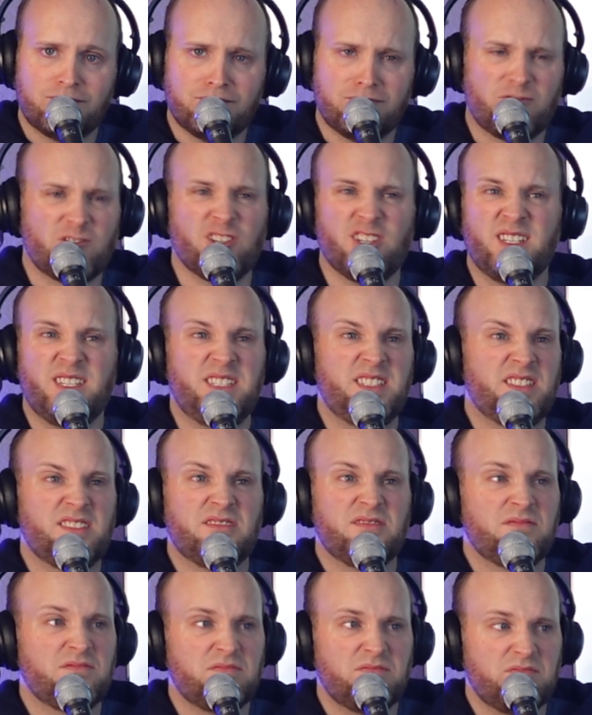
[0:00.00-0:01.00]

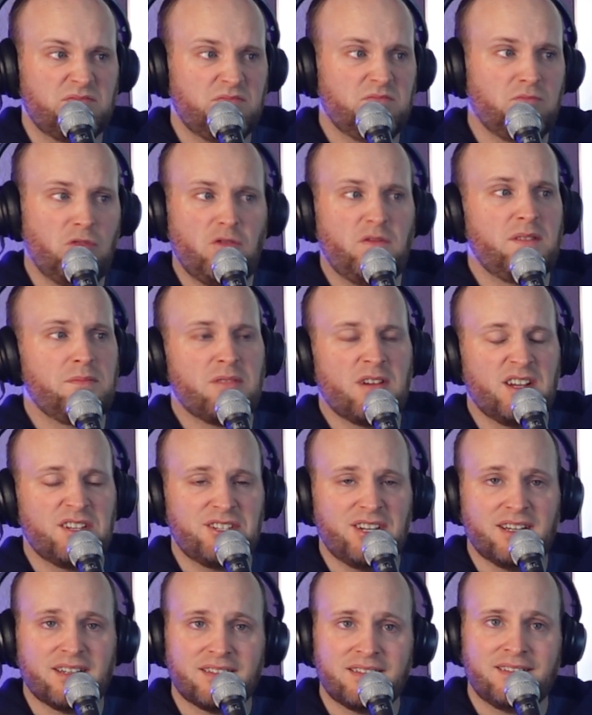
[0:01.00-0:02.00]
release movie
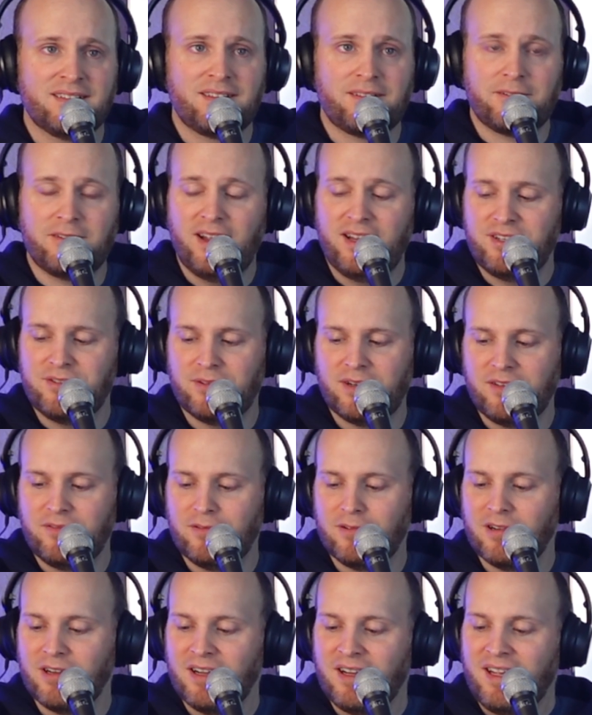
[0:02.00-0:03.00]
project through
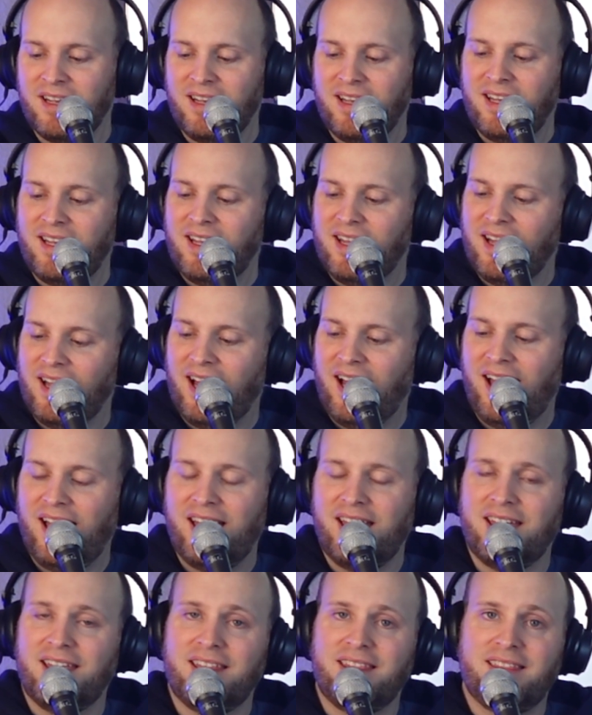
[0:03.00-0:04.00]

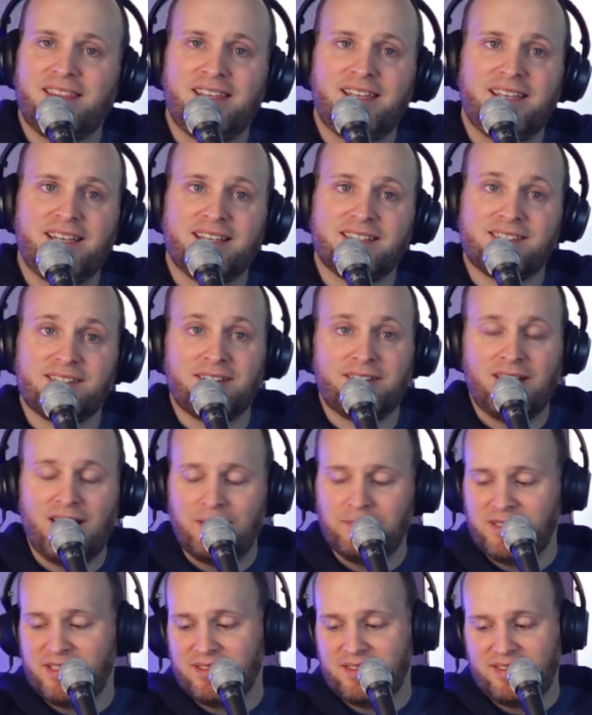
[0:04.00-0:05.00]
A24. The
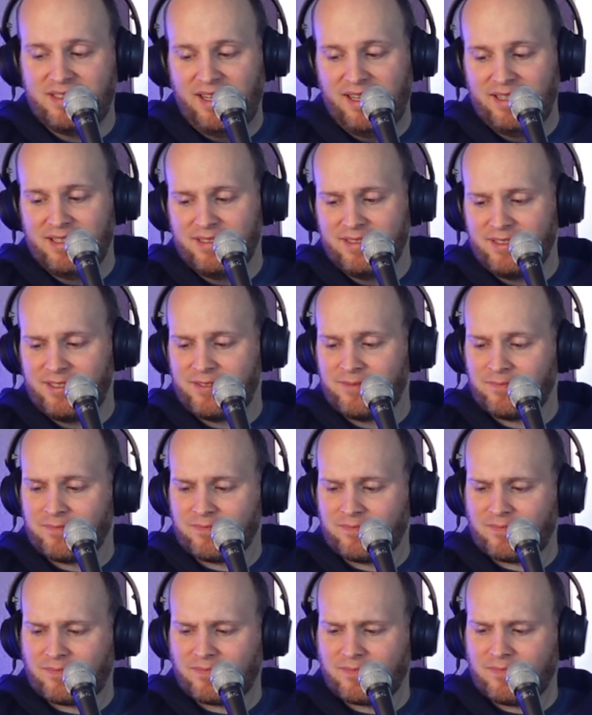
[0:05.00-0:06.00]
synopsis says,
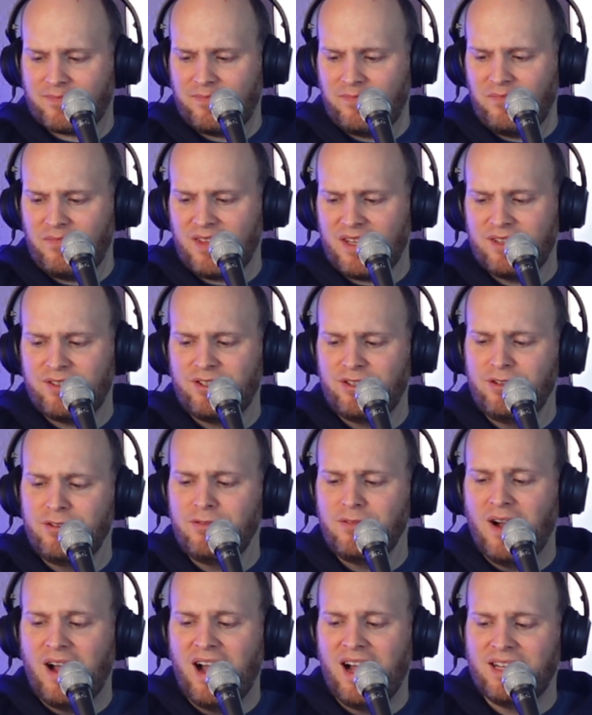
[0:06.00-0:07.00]

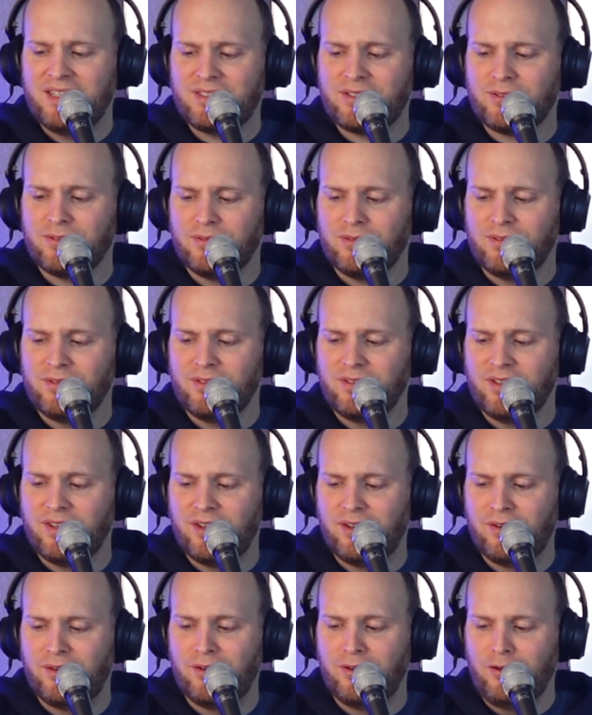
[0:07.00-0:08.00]
two high school
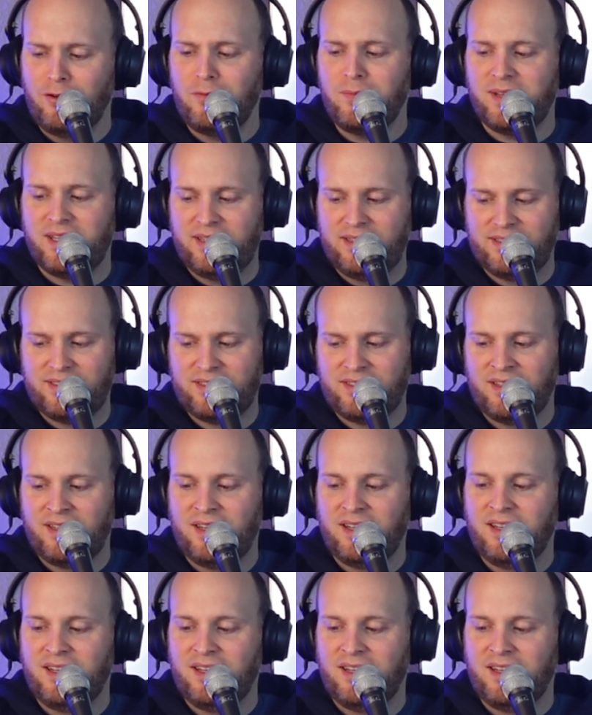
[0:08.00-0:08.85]
newbies,